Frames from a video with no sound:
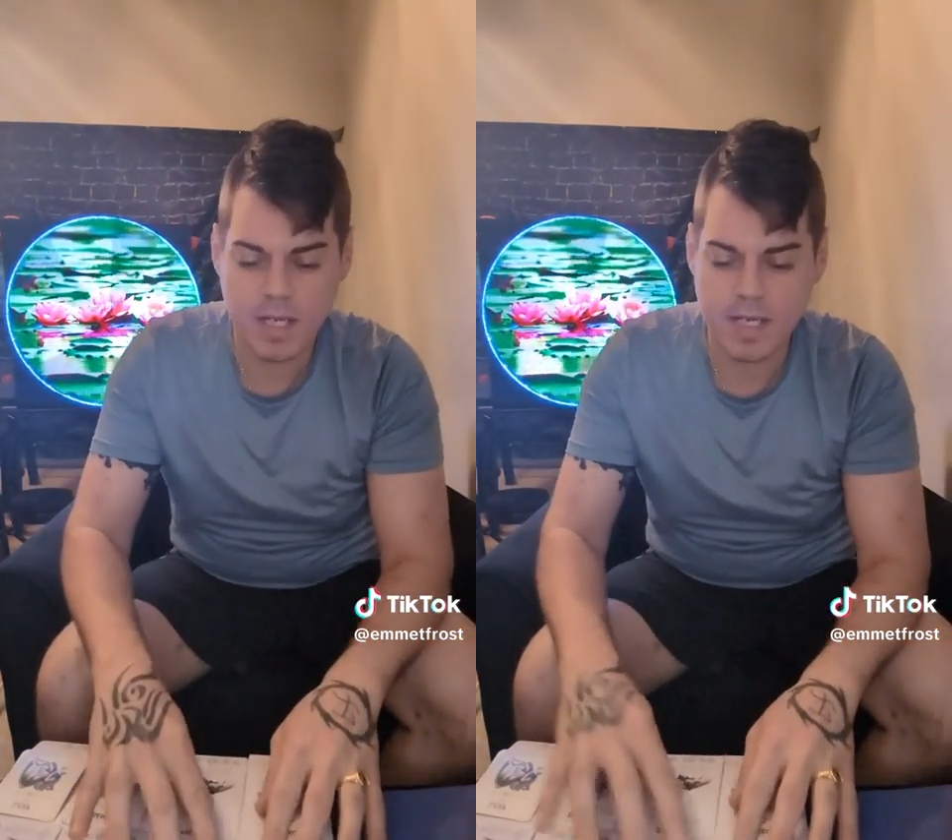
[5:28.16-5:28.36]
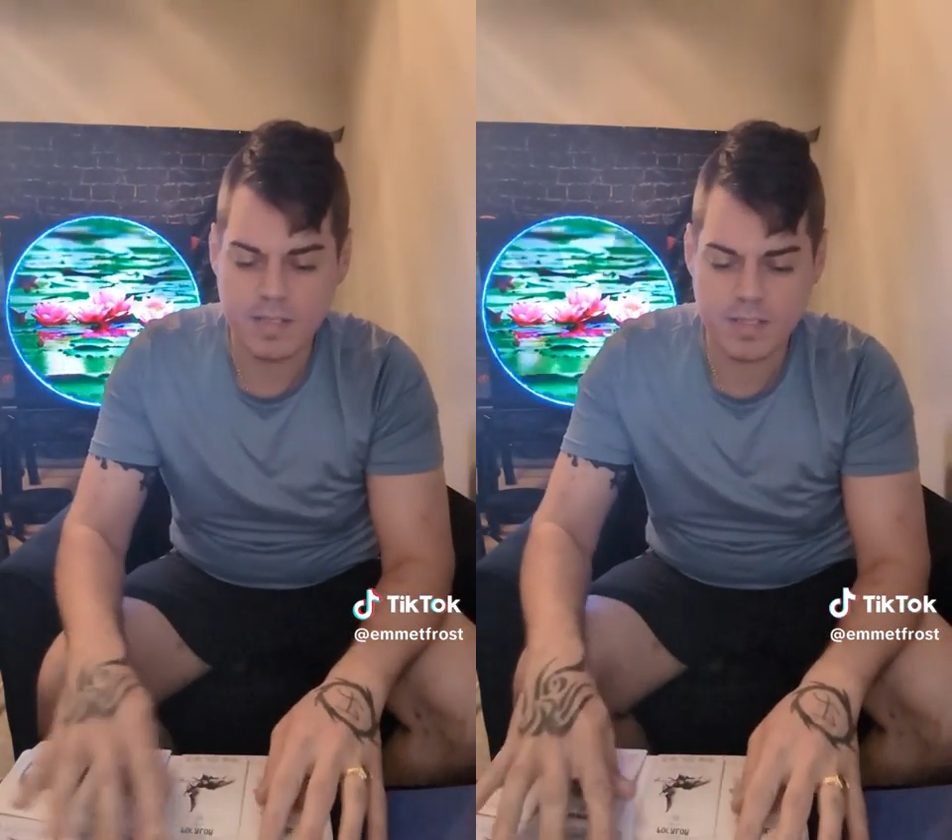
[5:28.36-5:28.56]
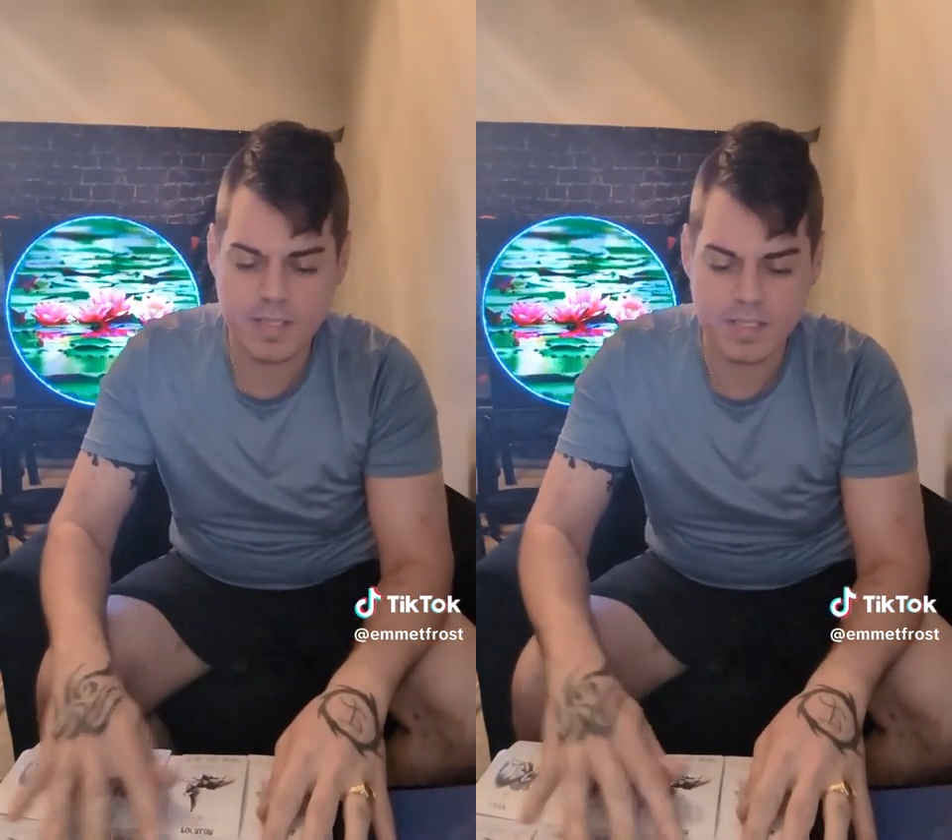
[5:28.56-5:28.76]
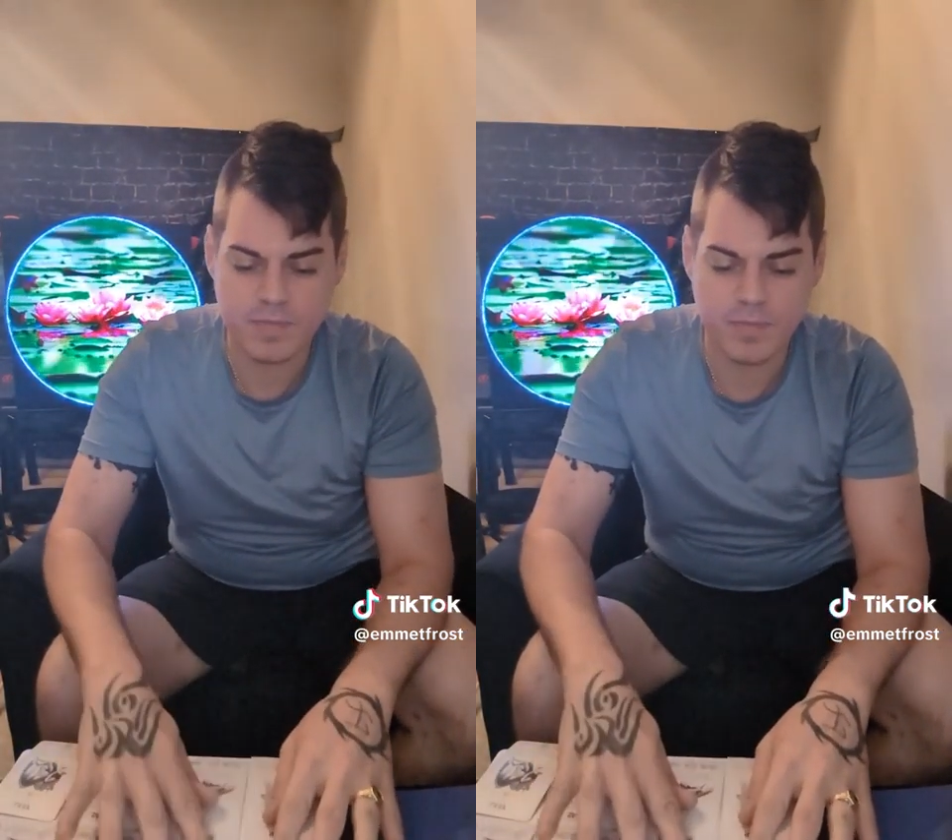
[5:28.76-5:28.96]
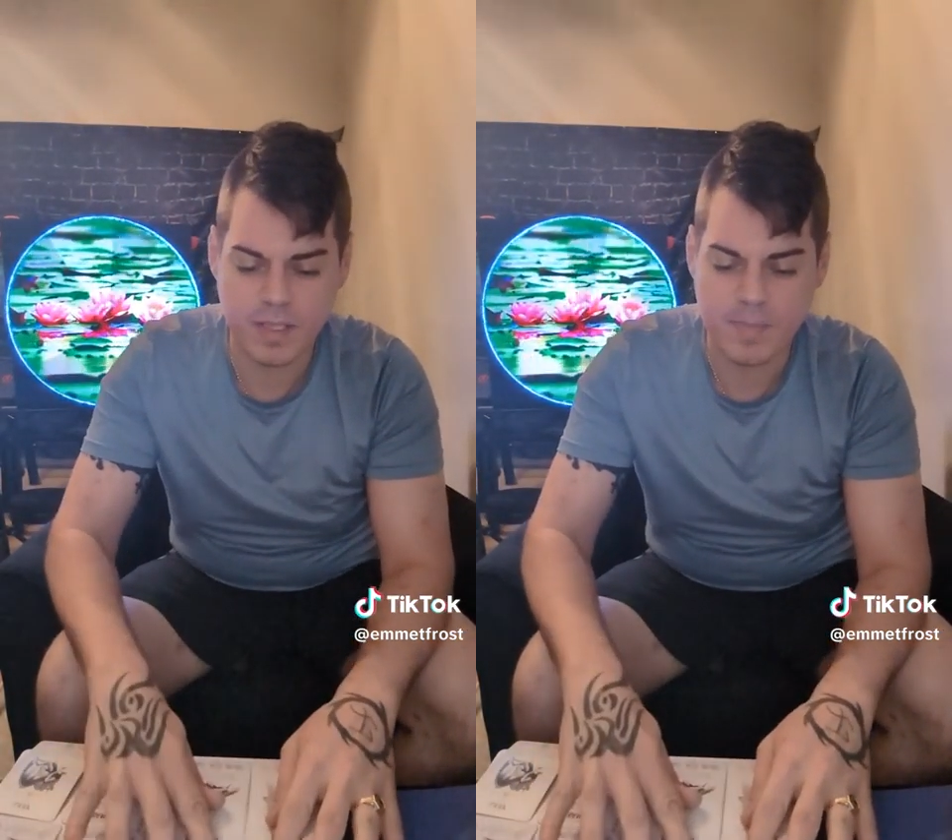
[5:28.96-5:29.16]
It
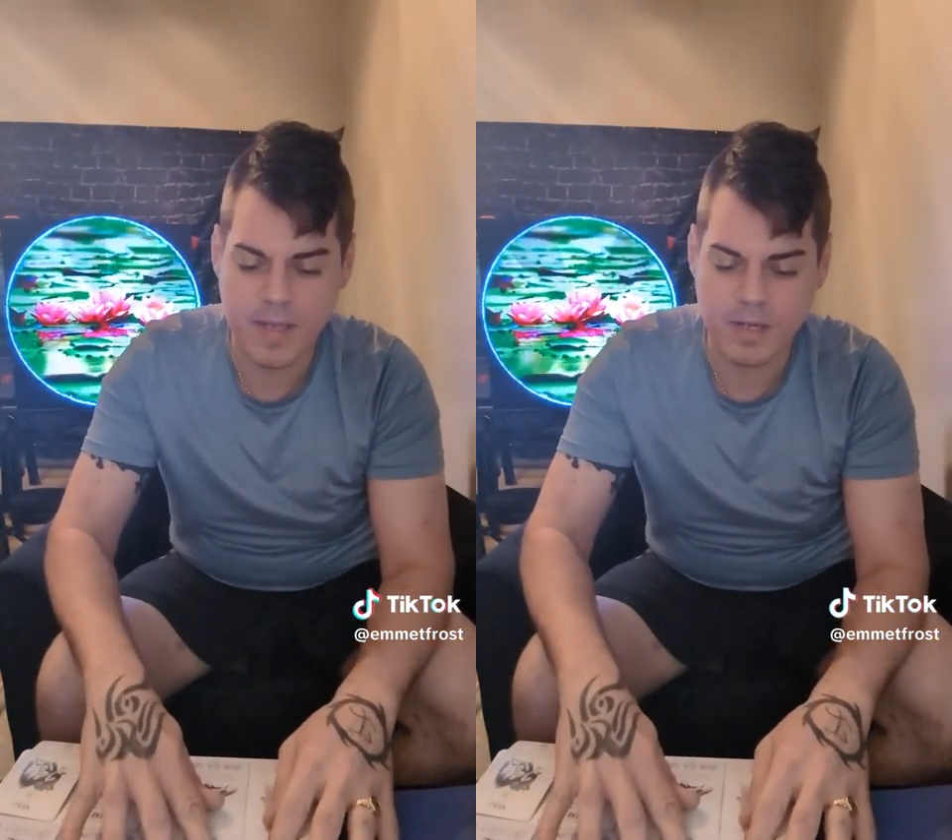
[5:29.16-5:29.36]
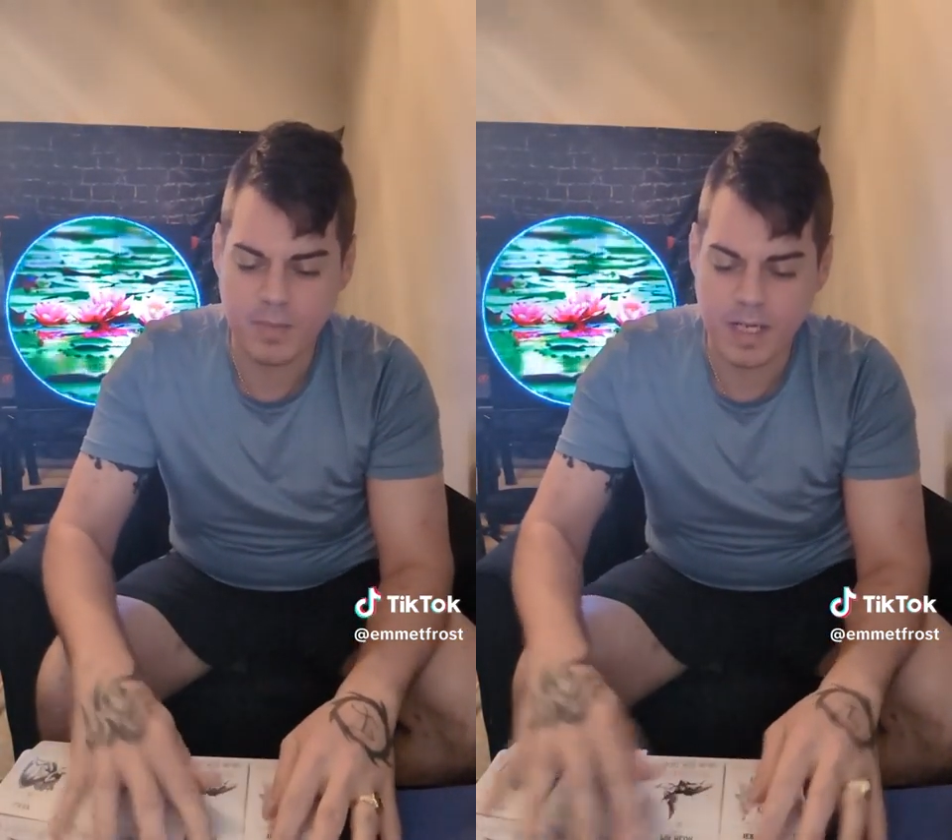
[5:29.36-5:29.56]
doesn't really matter